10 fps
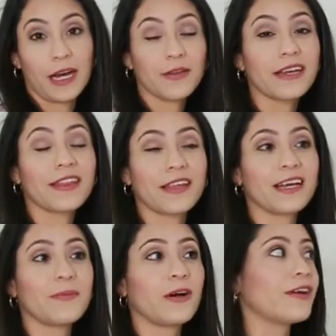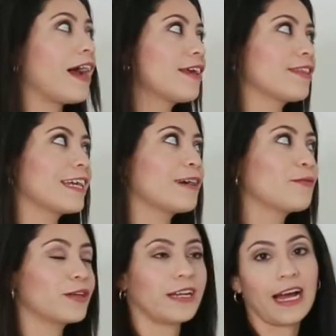that I think about it, I think I
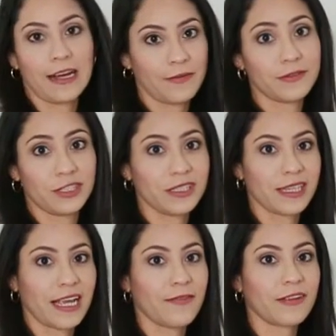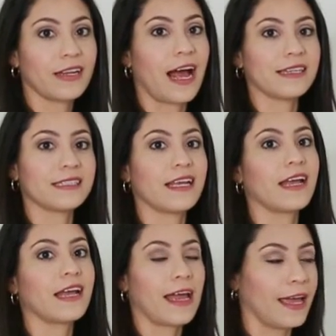would have just left it as
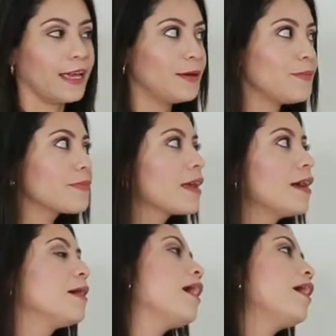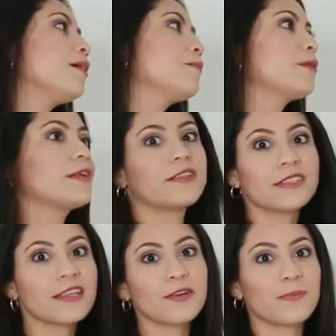they came, but it
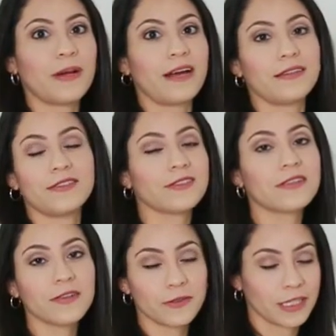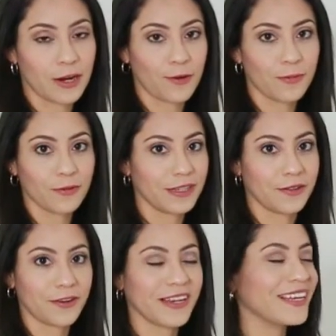doesn't look bad. It doesn't look terrible
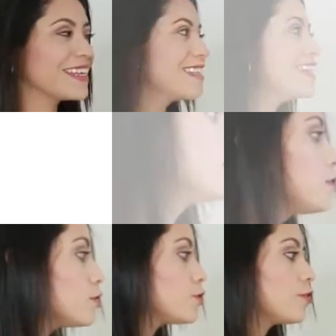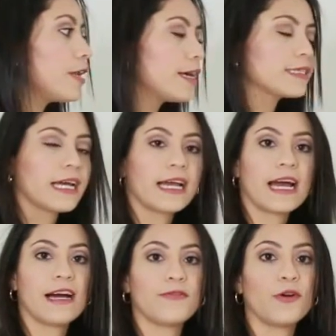either. So next I
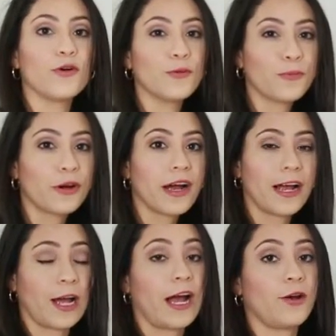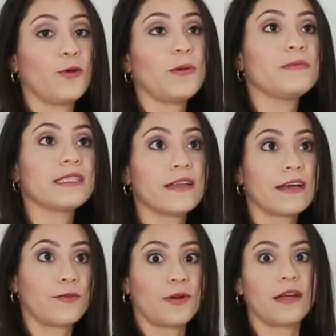have Umbra. I hope I'm saying
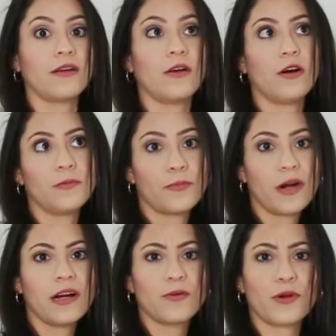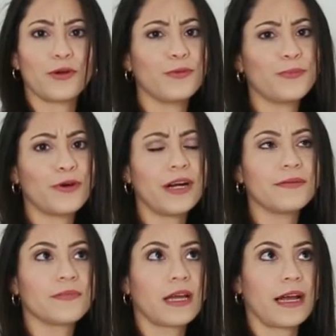that right. Umbra or Umbra.
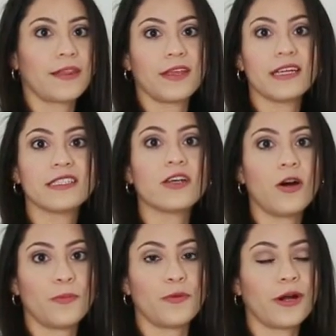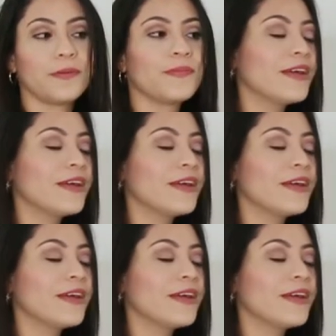I think it's Umbra.